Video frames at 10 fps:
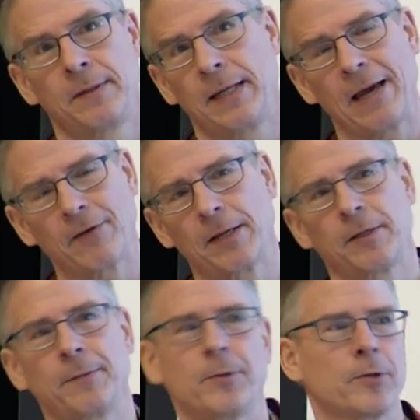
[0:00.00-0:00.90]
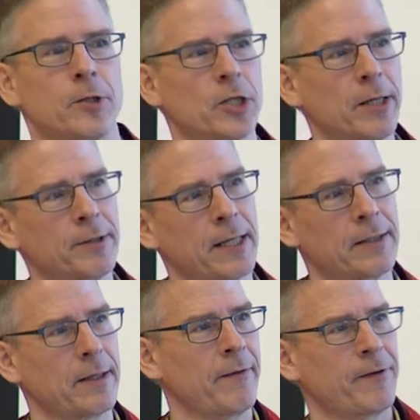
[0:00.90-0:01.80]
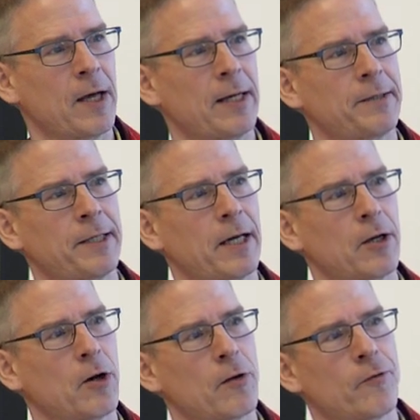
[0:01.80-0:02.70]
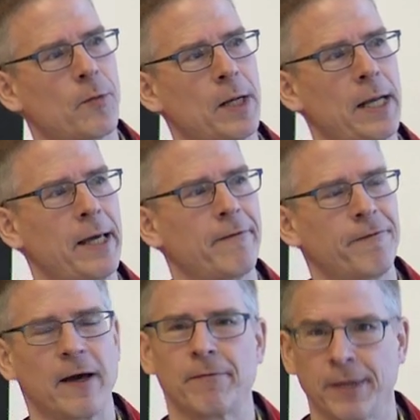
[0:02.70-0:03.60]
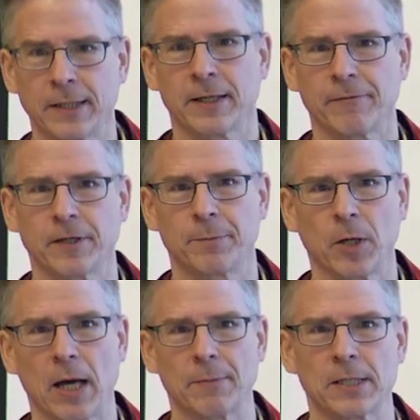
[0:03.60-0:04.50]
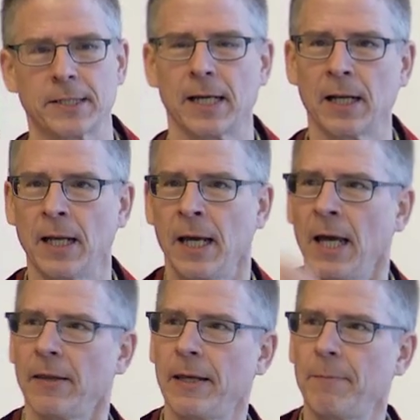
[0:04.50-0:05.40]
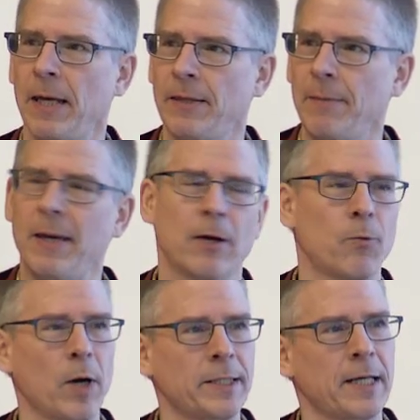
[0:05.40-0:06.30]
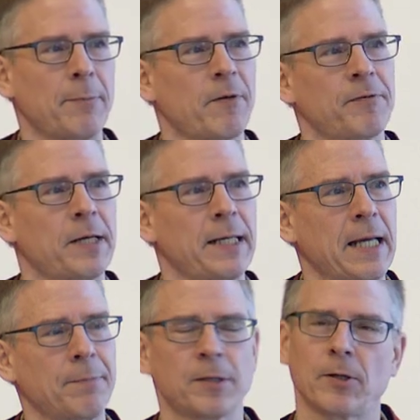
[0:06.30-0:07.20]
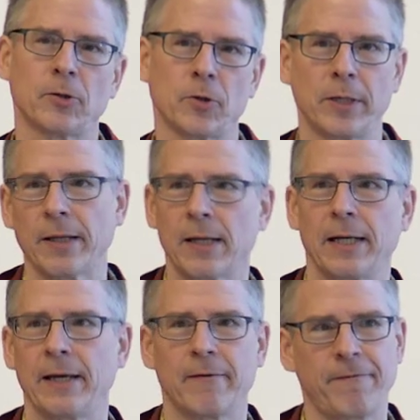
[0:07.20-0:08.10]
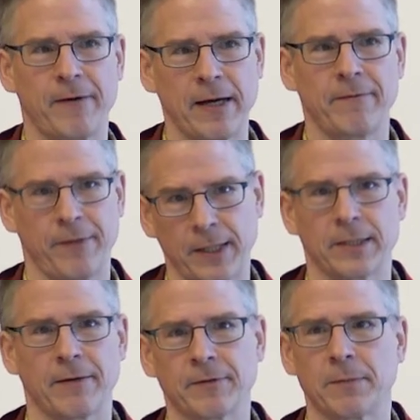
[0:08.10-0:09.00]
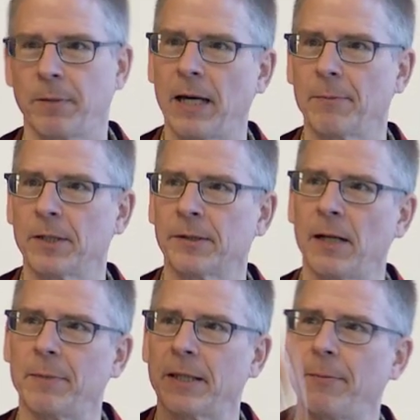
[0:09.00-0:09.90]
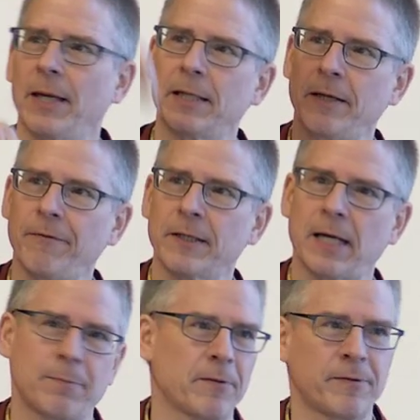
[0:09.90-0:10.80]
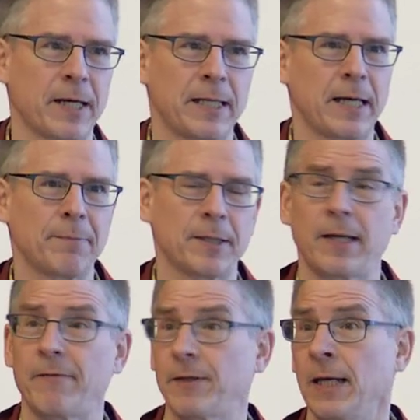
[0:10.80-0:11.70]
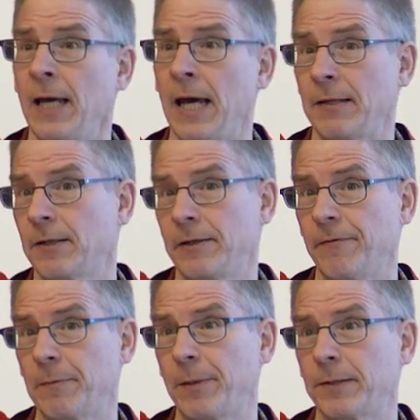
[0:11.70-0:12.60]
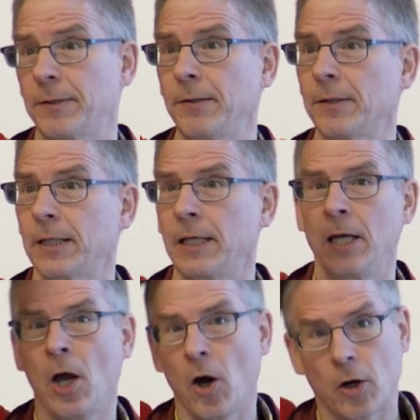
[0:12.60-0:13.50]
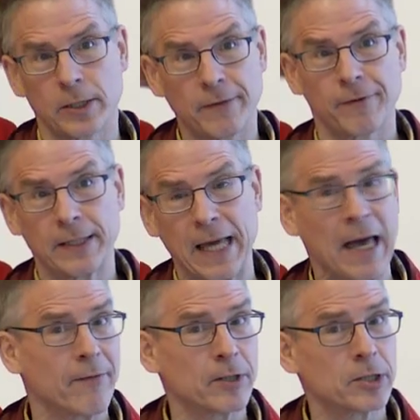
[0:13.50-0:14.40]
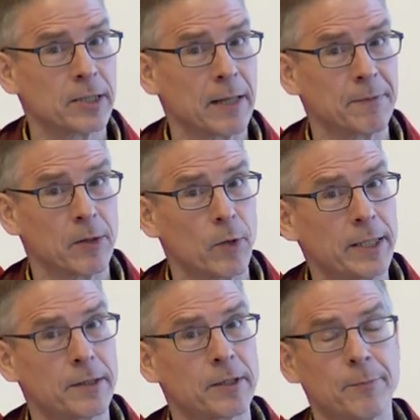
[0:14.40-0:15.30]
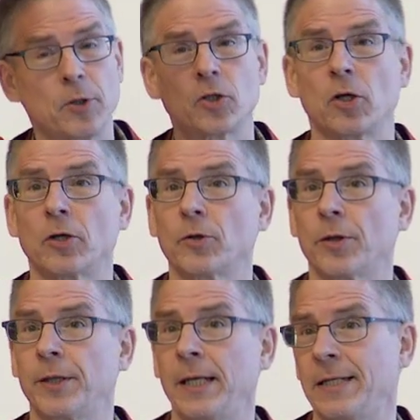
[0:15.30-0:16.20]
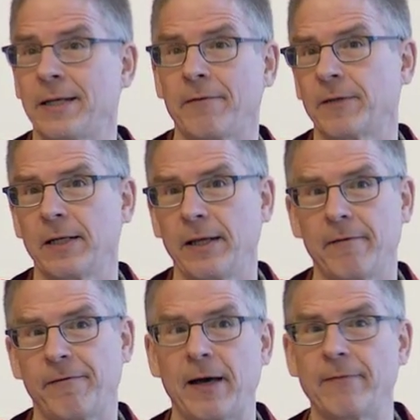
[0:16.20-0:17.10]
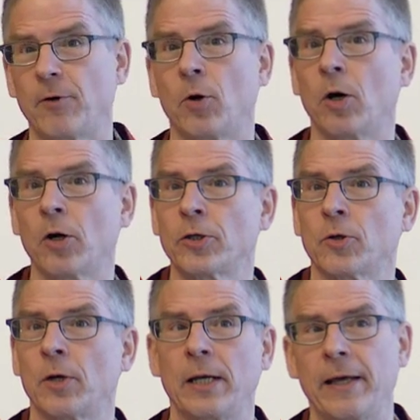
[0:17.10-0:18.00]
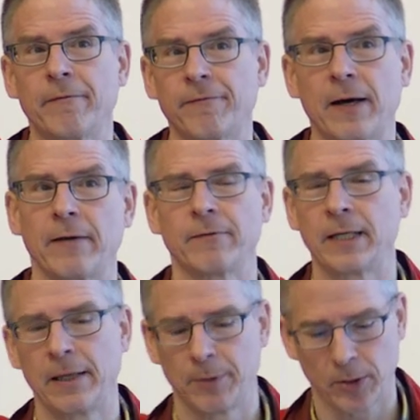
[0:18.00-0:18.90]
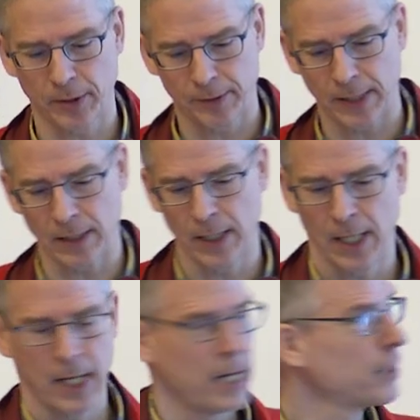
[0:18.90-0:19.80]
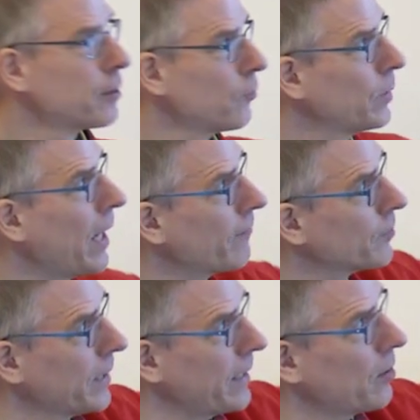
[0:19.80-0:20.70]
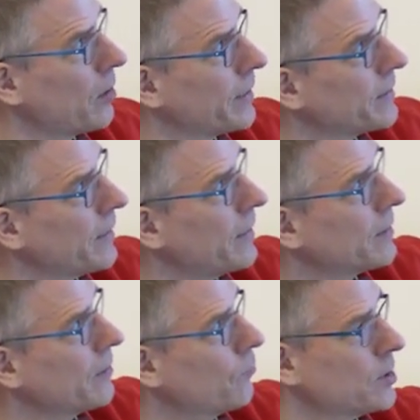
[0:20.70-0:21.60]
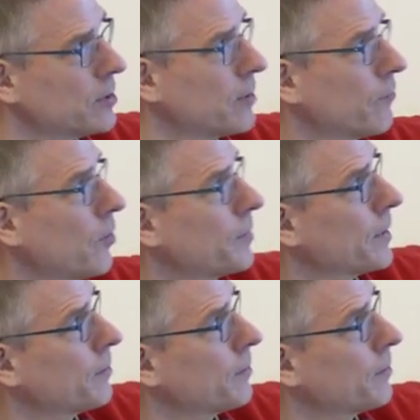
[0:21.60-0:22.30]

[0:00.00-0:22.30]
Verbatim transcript: the evidence seemed to suggest that if you, let's say, record from a layer 5 thick tufted pyramidal cell, they, they make one type of synapses onto another layer 5 thick tufted pyramidal cell, but they make a different types of synapse that have a, has a different plasticity or different average synaptic weight distribution onto a thin tufted layer 5 or onto a layer 5 inhibitory cell. And so we have to get all that data, which is, of course,